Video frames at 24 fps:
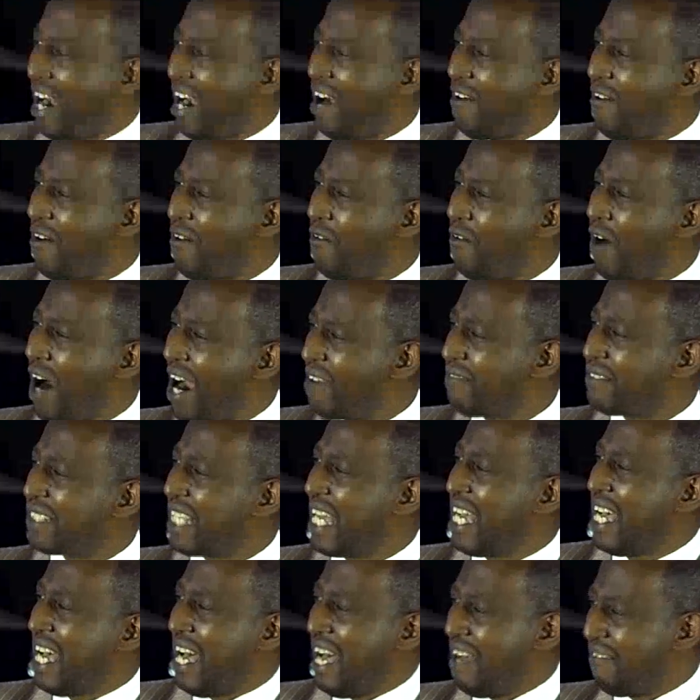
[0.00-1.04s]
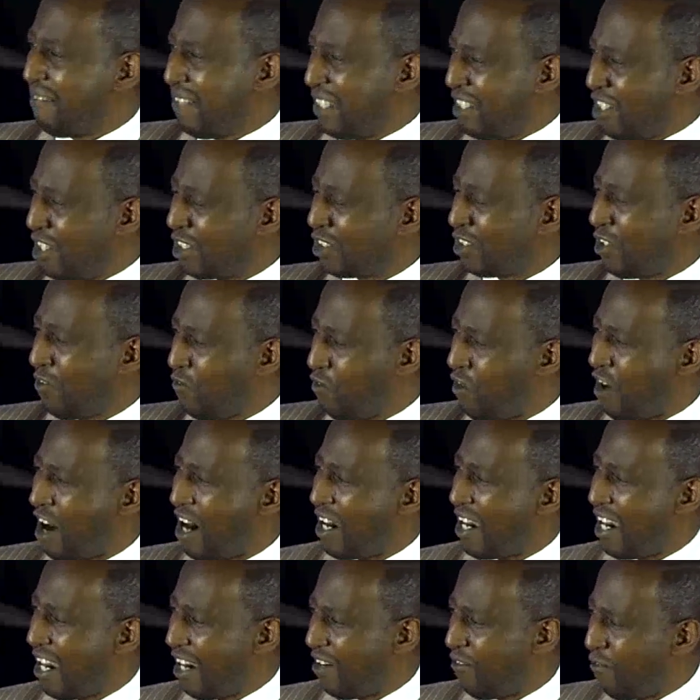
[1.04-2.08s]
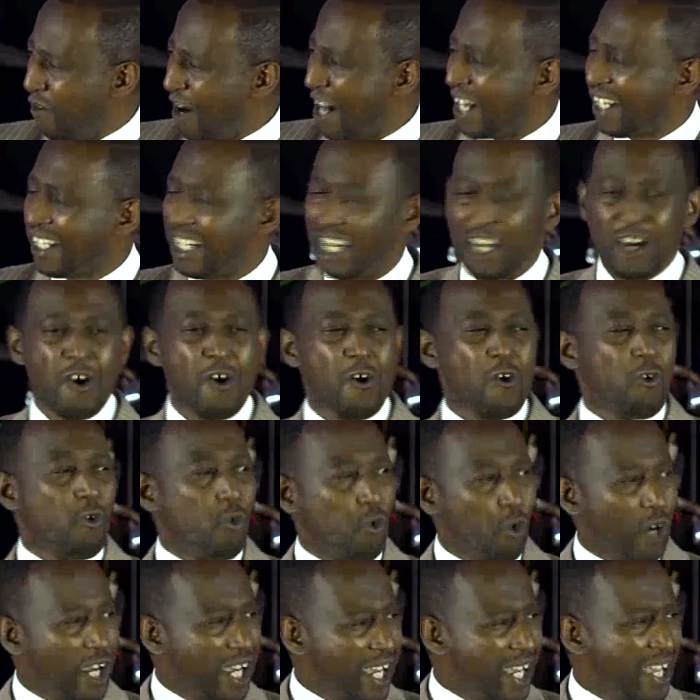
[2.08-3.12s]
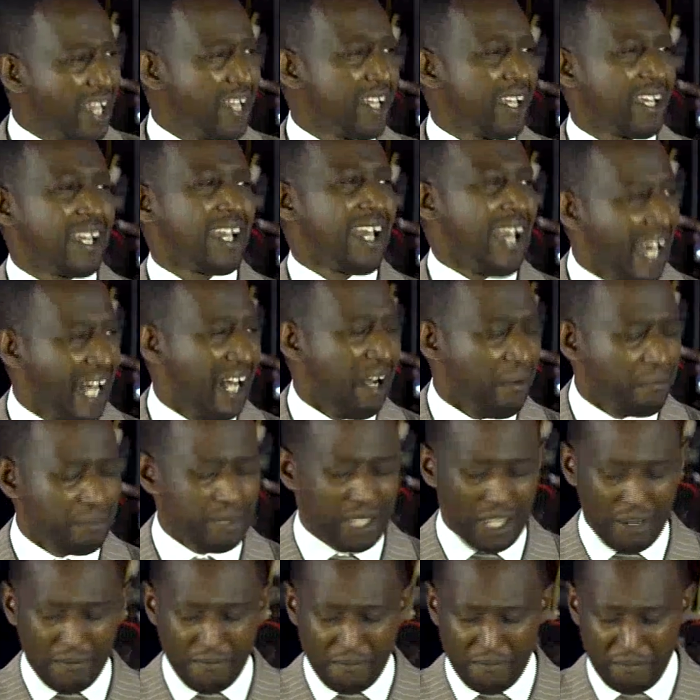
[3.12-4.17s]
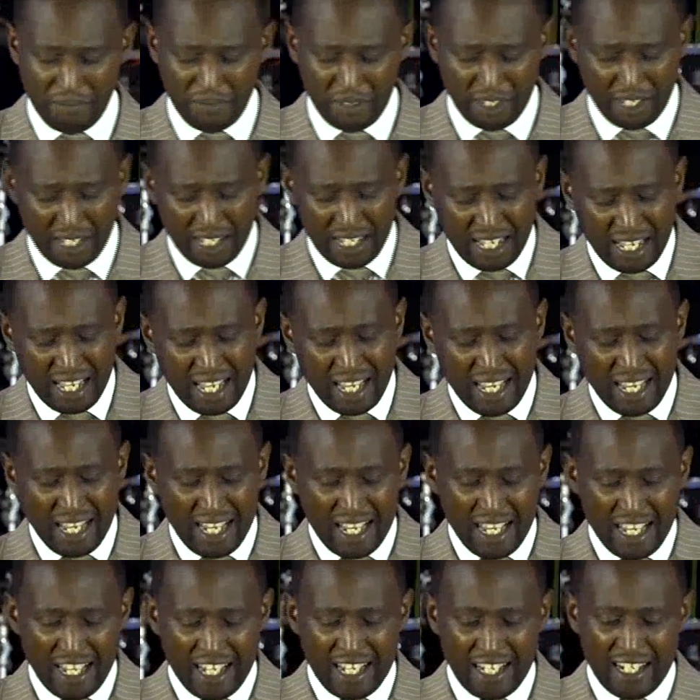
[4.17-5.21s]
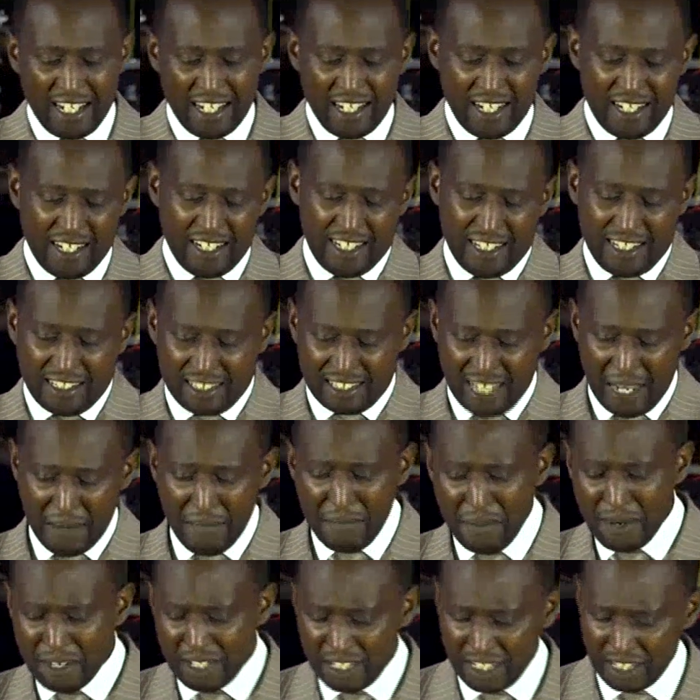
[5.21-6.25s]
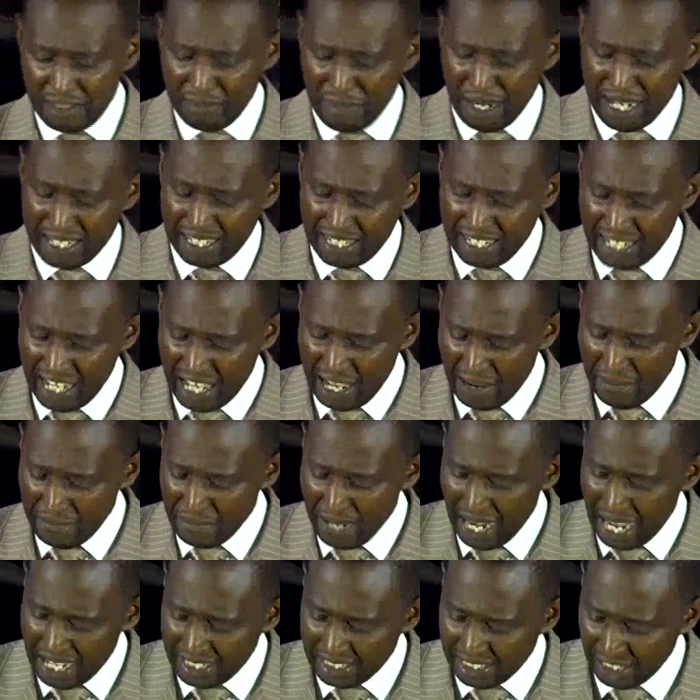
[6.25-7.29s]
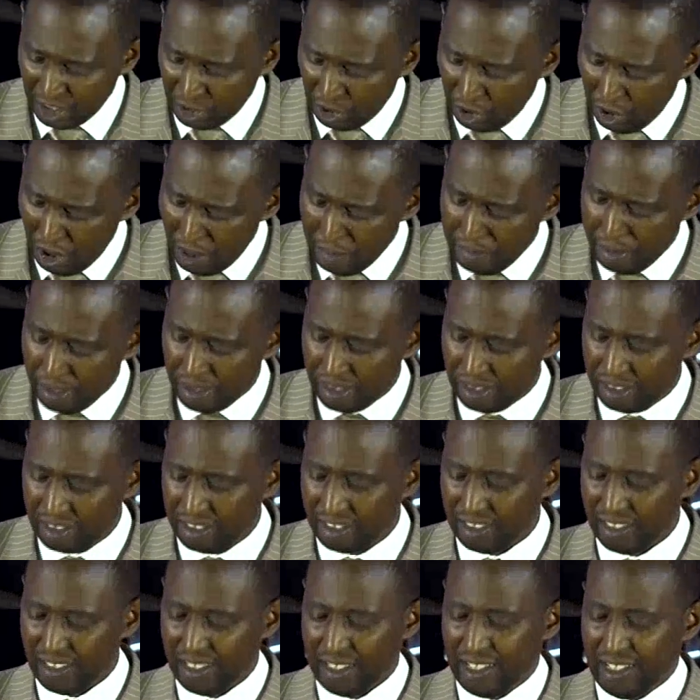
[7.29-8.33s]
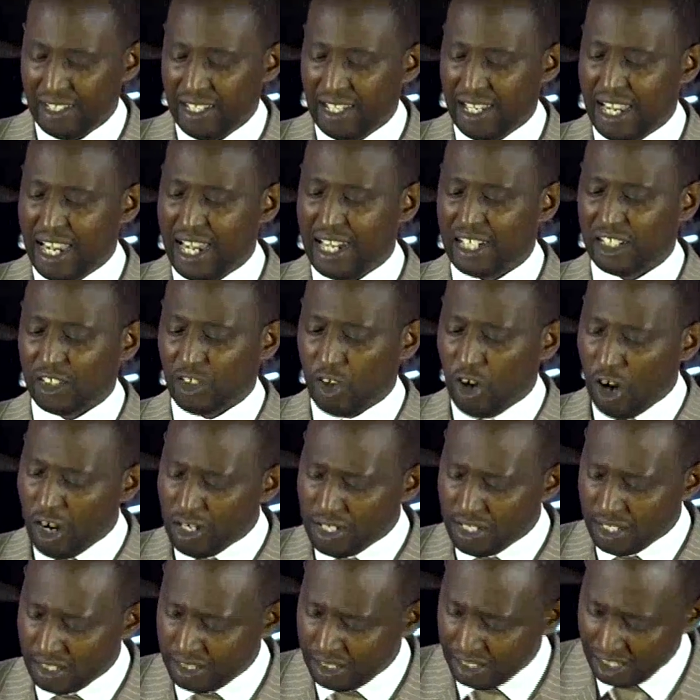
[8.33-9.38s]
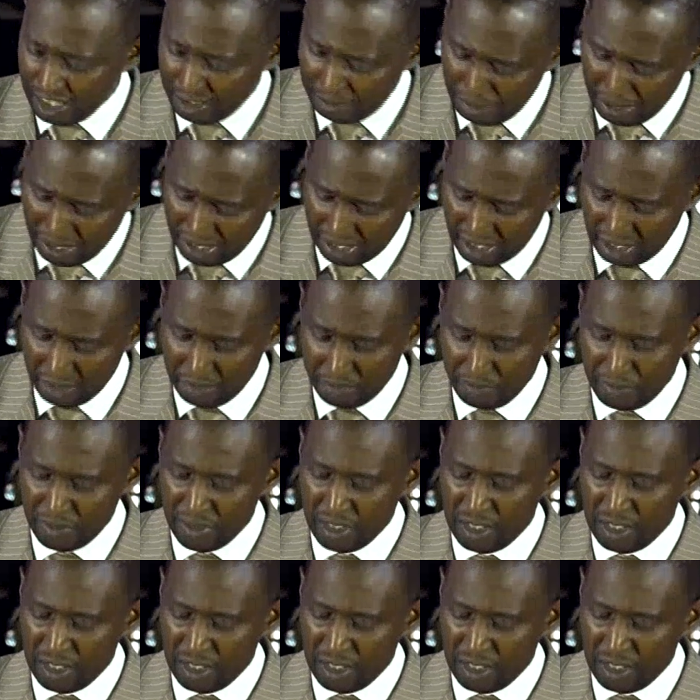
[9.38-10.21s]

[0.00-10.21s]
that our wives have a lot of work, we help them. Somebody by the name Nancy Cobb and Connie Grigsby,